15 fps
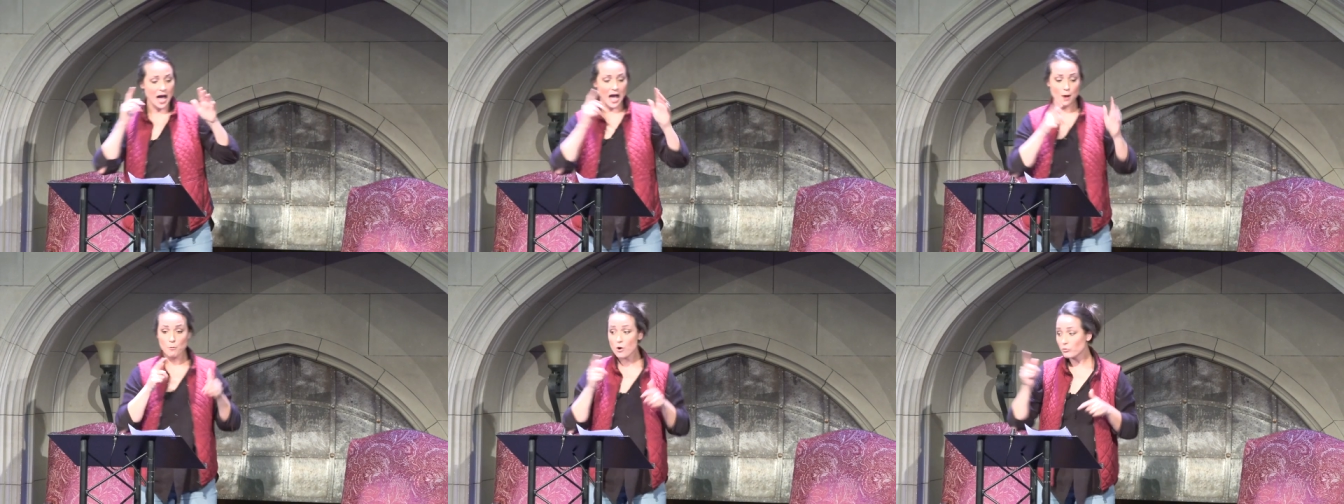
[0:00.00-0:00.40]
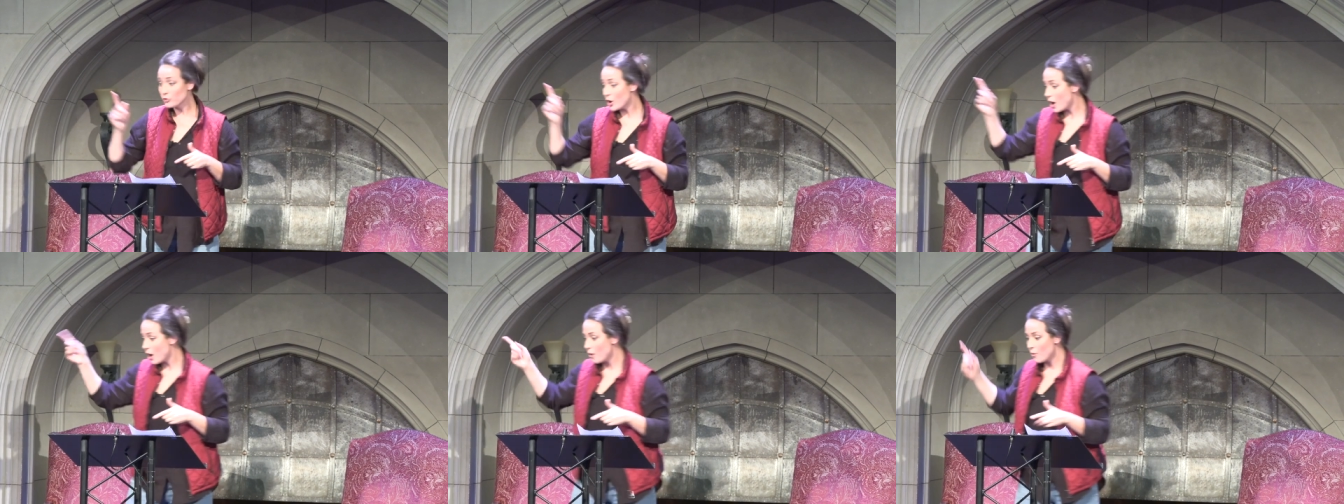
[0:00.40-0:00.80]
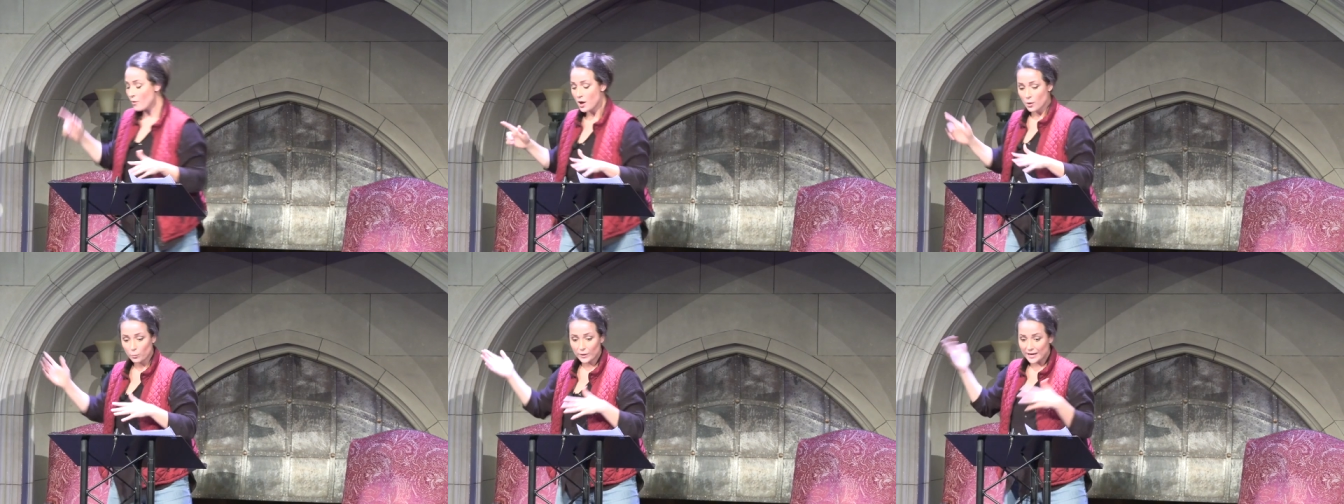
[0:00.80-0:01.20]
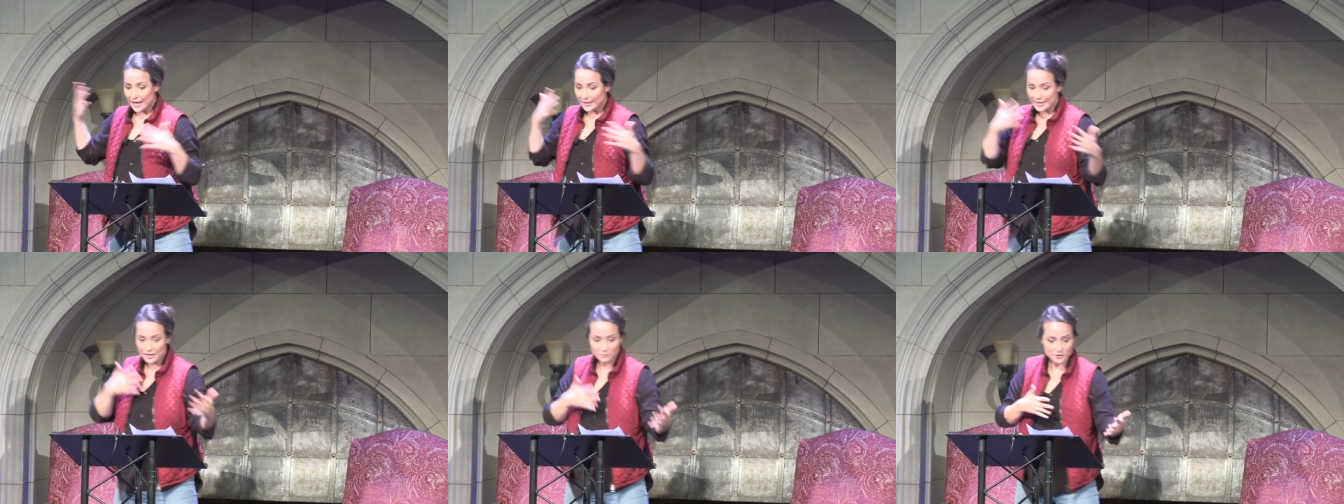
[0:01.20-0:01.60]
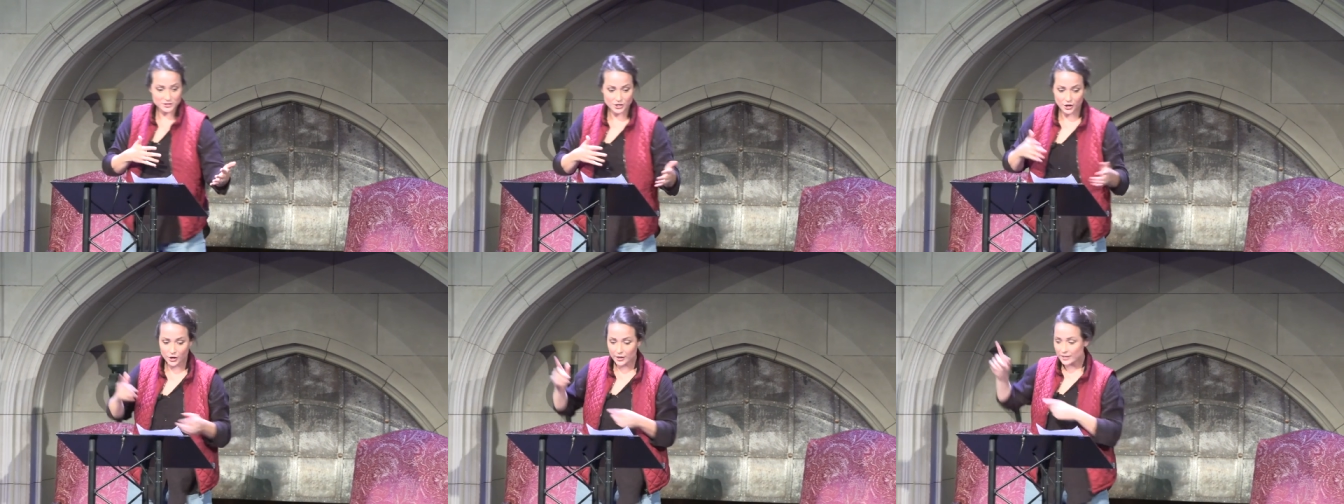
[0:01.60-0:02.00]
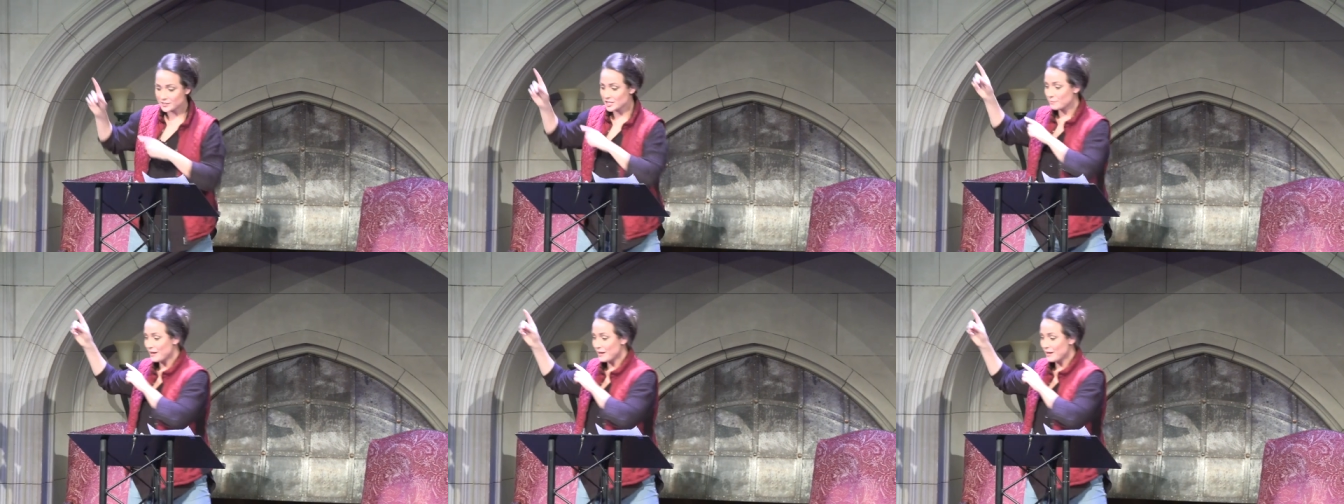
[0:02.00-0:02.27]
I won't know when I can return until